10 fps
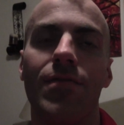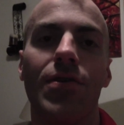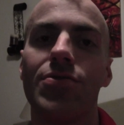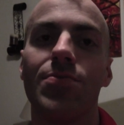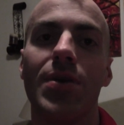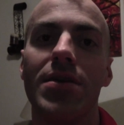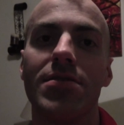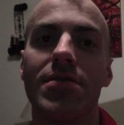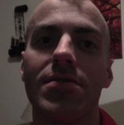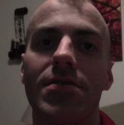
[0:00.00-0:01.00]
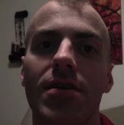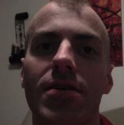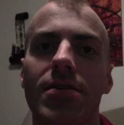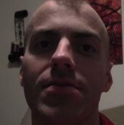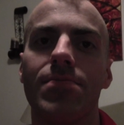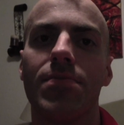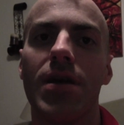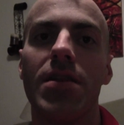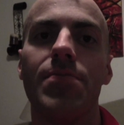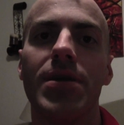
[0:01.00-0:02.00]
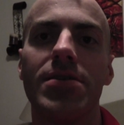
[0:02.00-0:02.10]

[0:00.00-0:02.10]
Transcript: felt amazing. Probably the